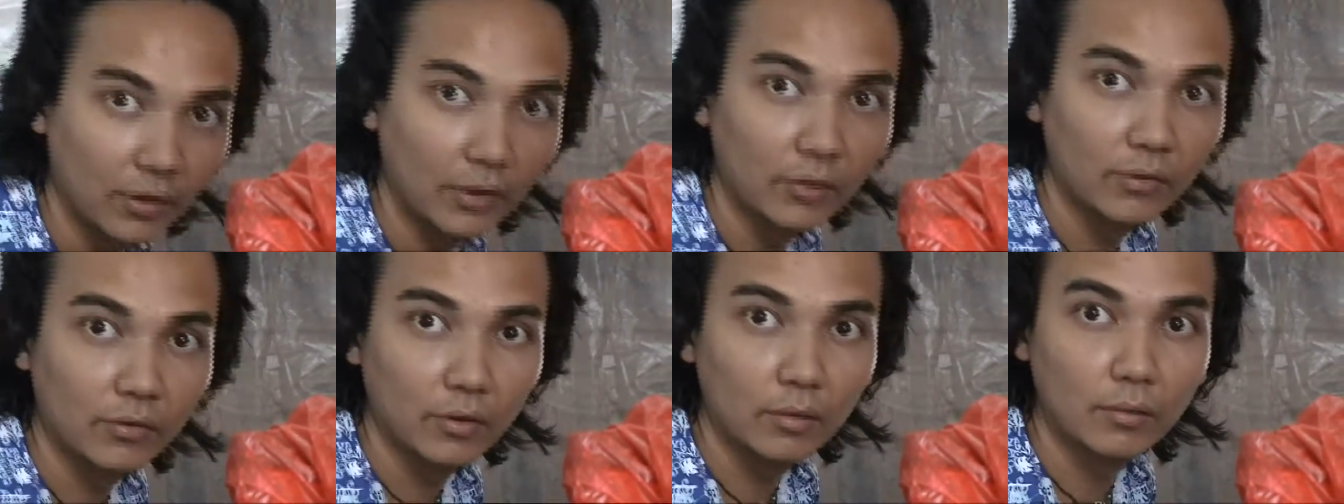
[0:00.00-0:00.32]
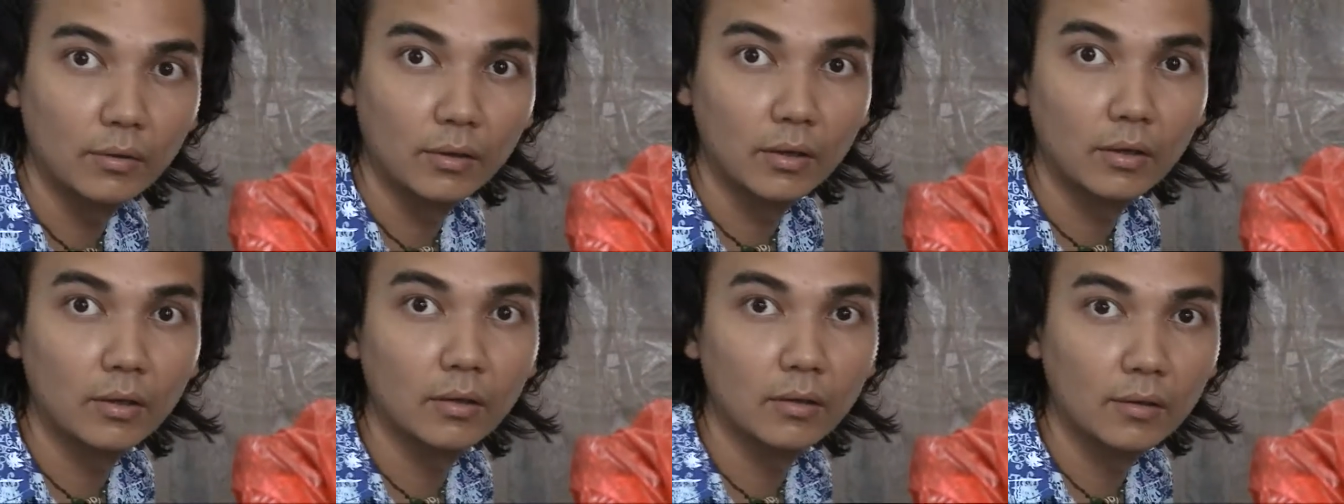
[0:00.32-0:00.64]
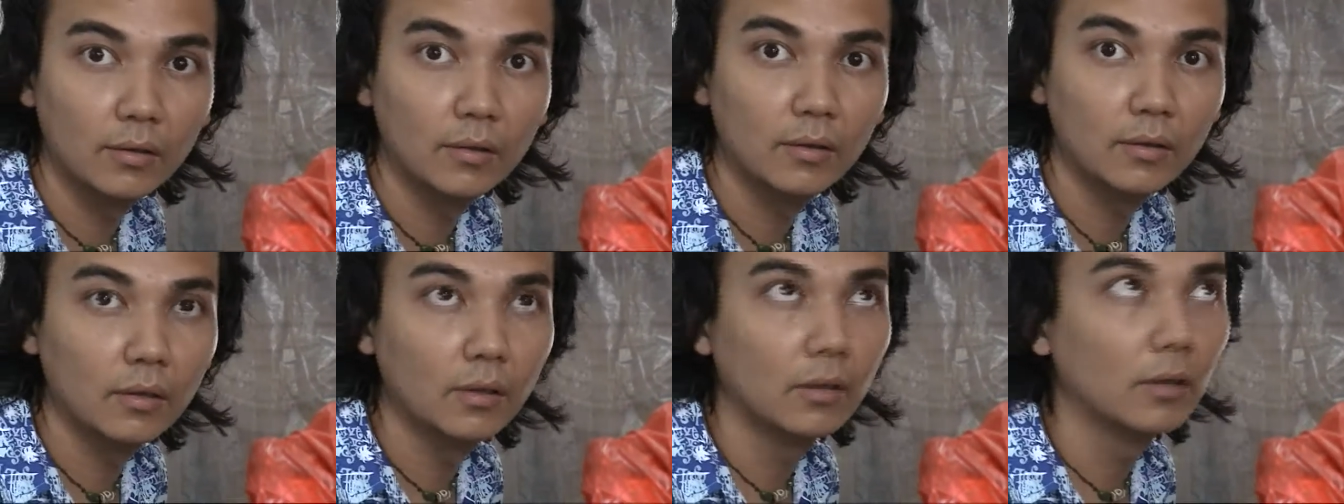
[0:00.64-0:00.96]
so.
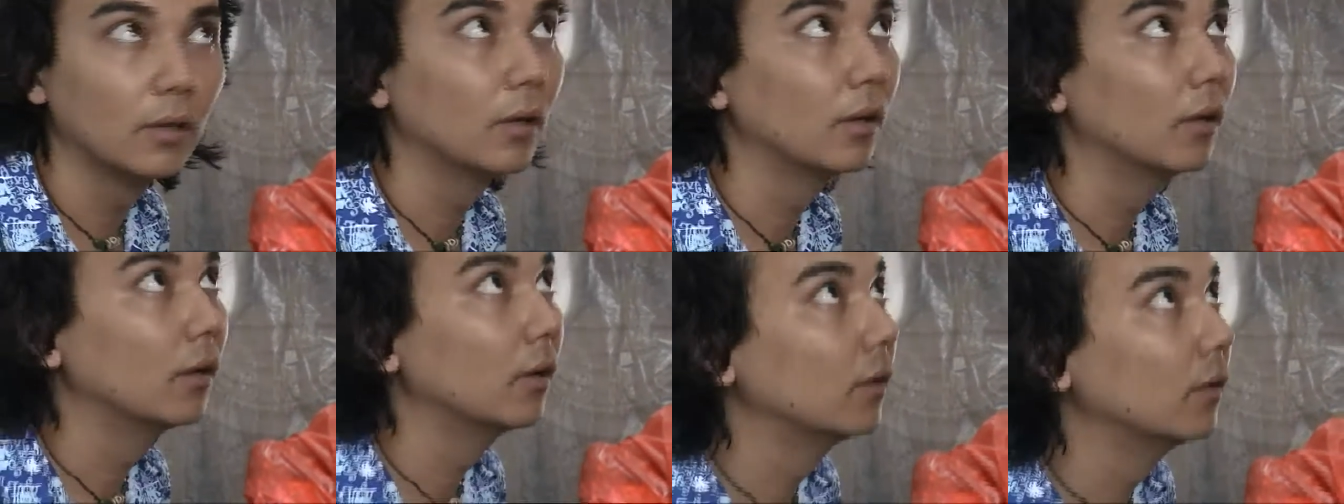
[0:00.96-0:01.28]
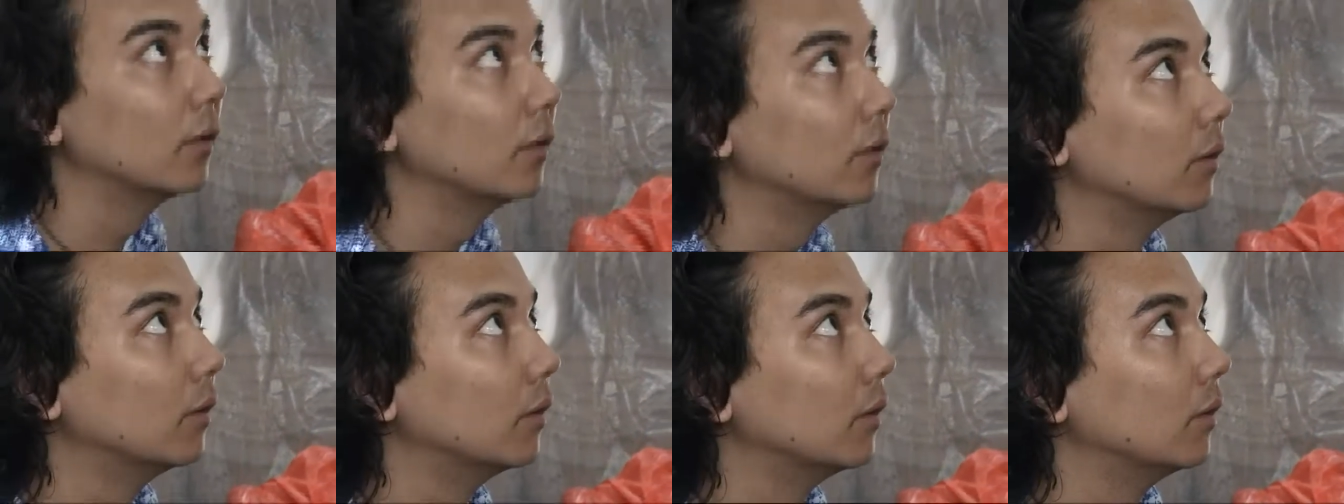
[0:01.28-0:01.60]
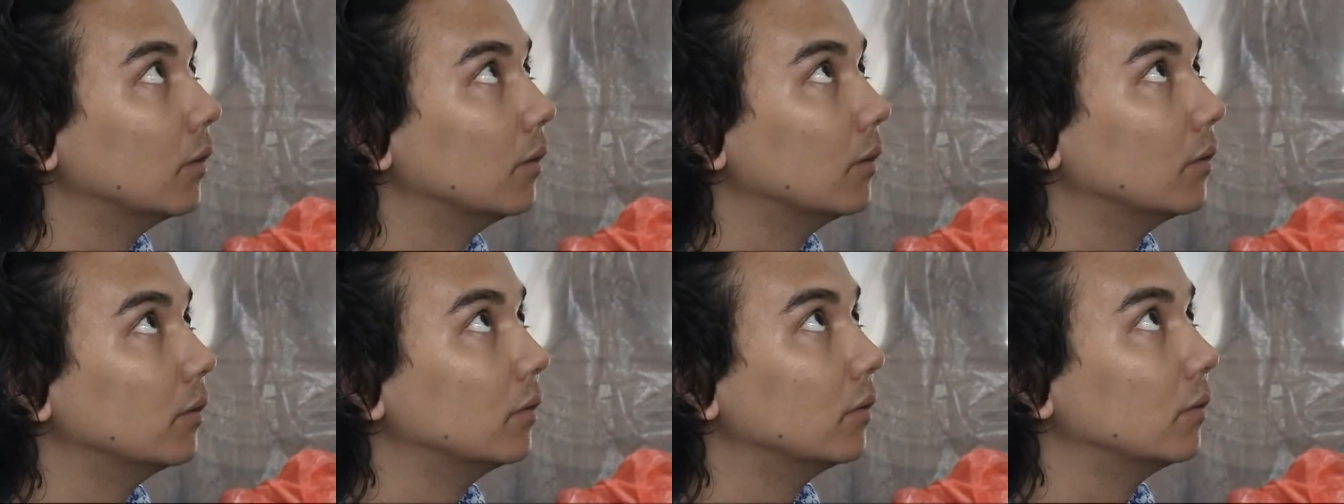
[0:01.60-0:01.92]
Does it have
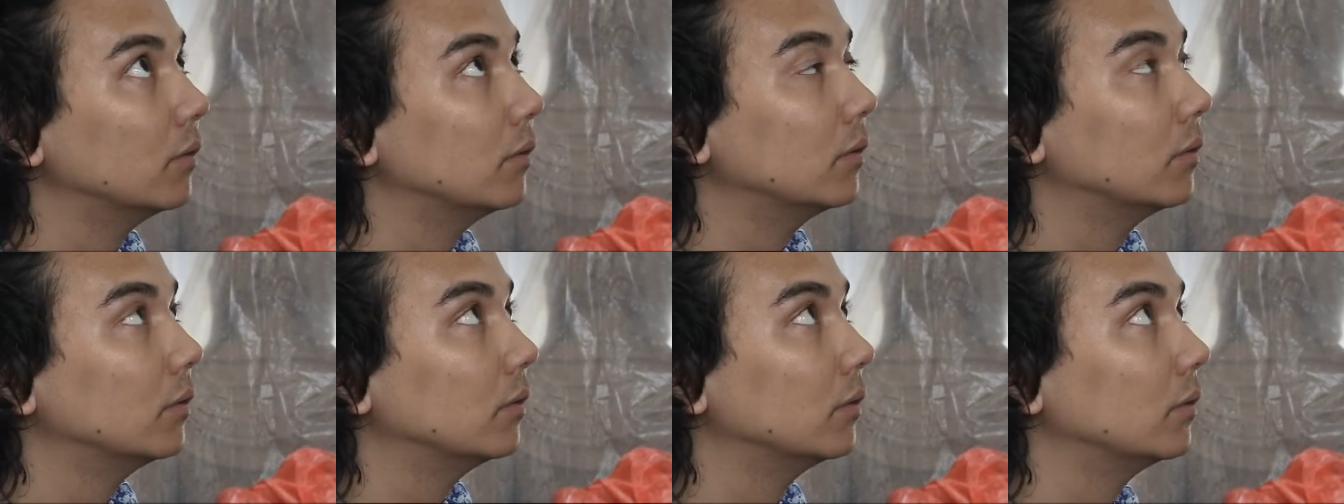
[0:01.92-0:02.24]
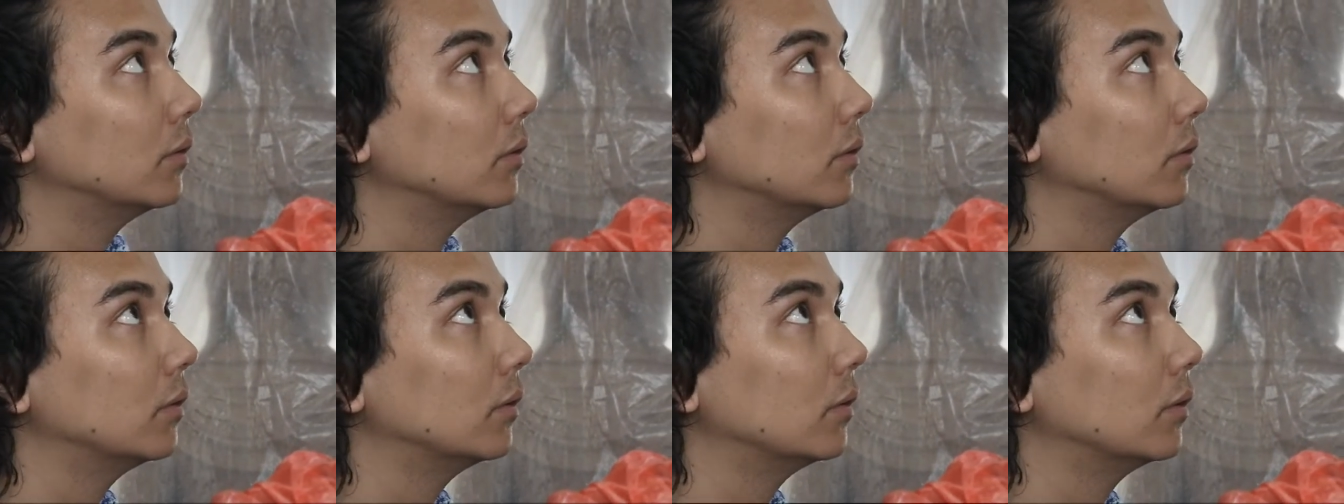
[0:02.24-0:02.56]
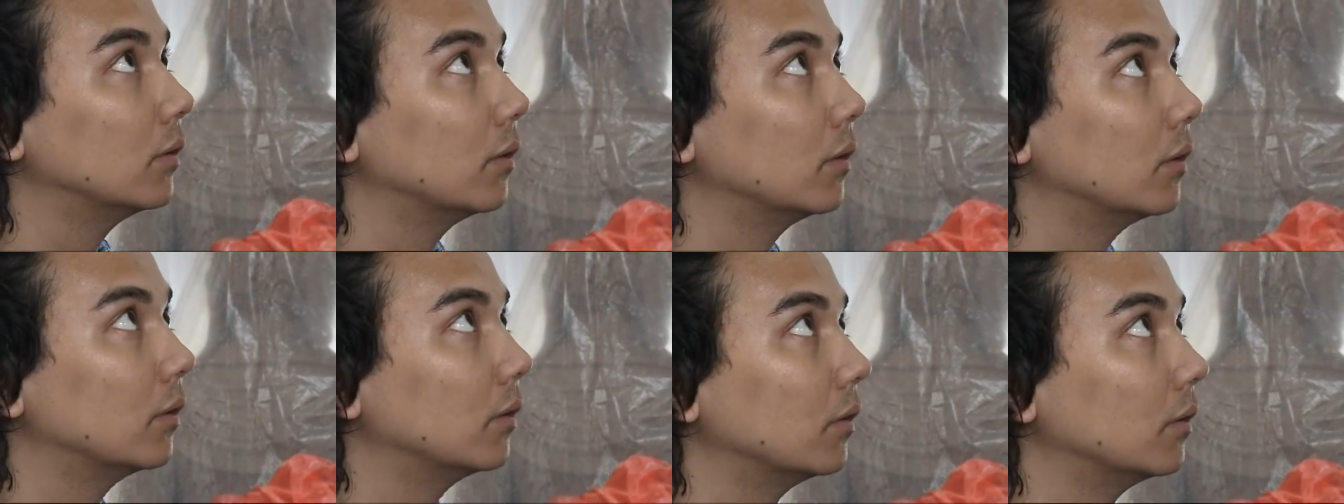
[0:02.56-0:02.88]
any uh,
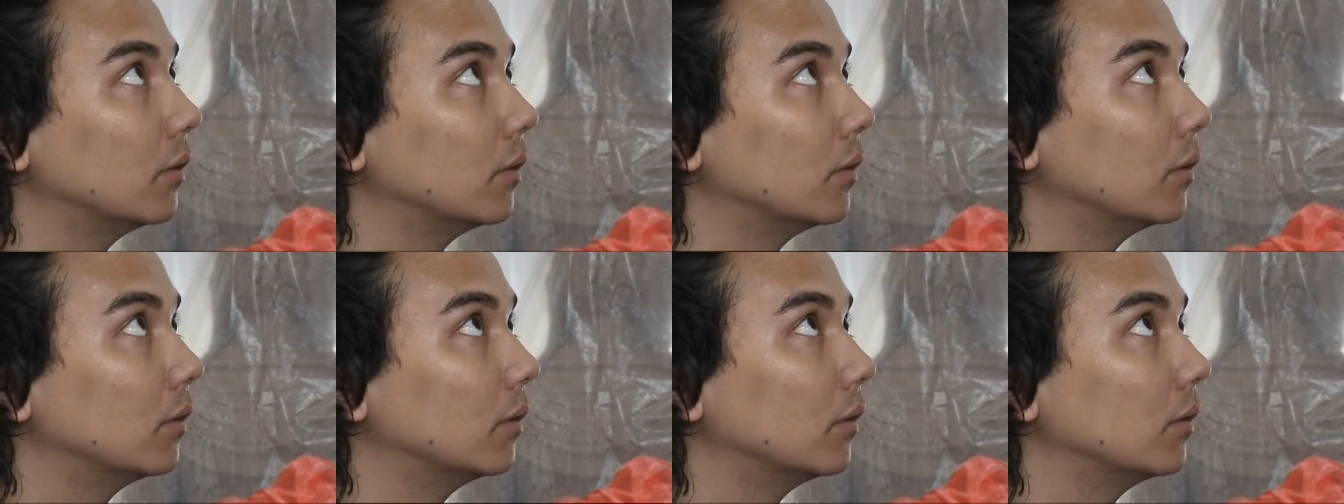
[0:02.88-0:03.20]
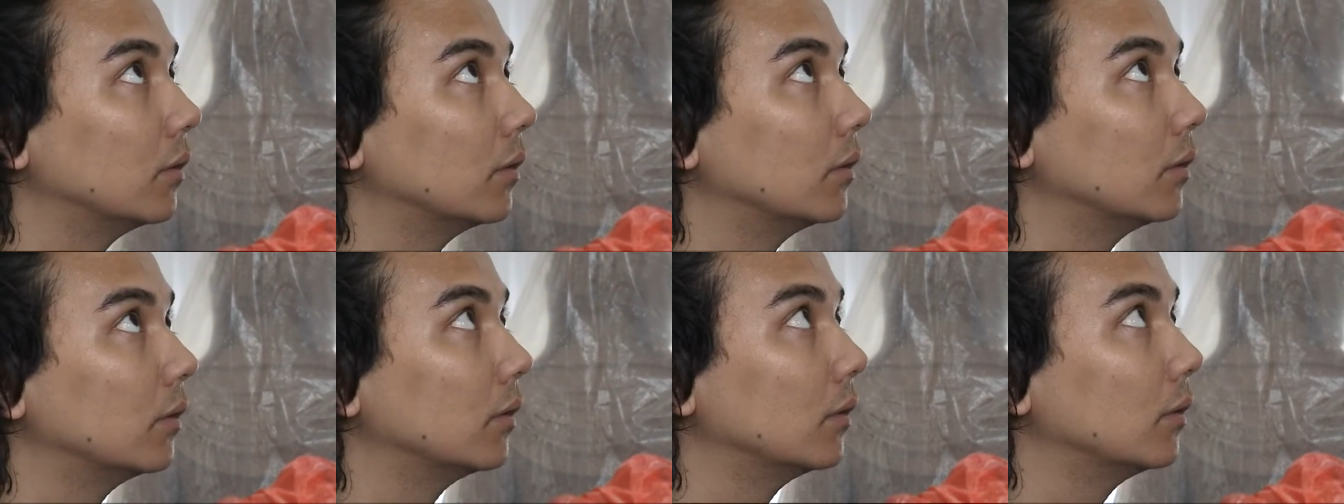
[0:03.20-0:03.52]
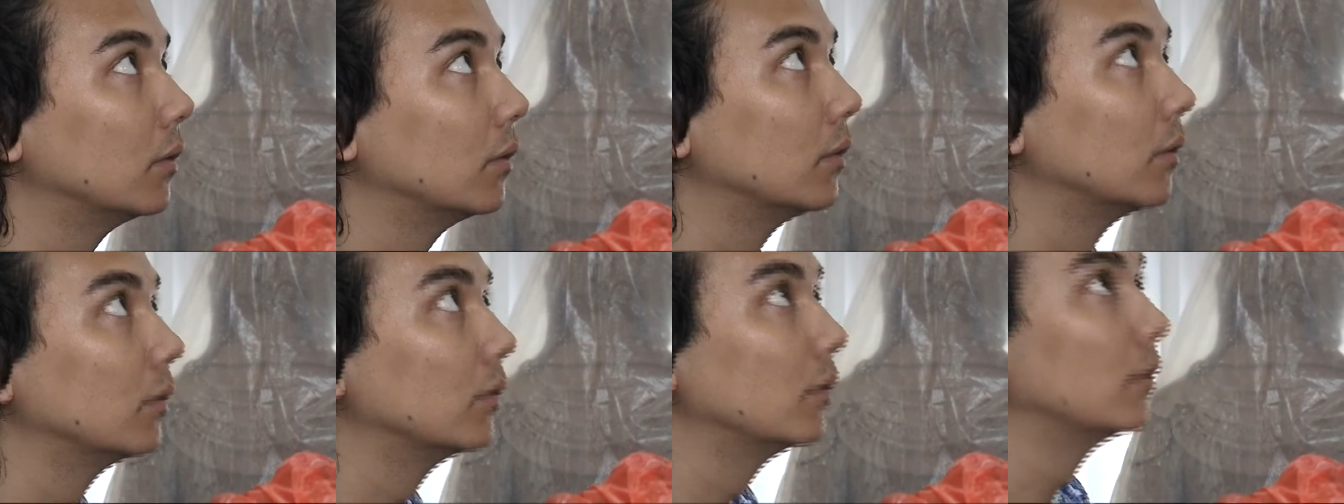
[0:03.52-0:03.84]
any further
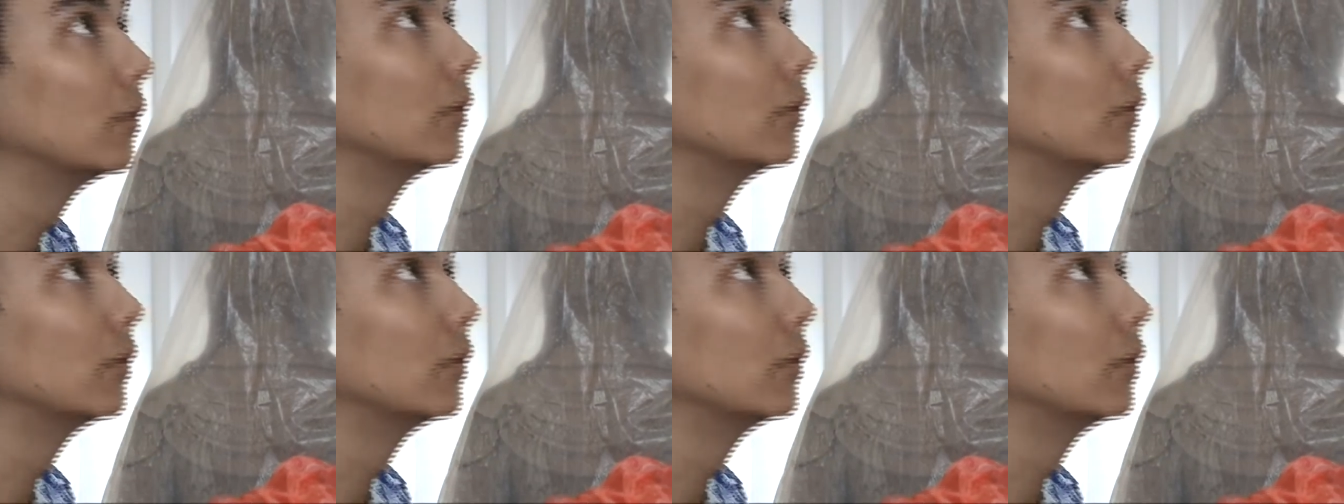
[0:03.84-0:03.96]
significance?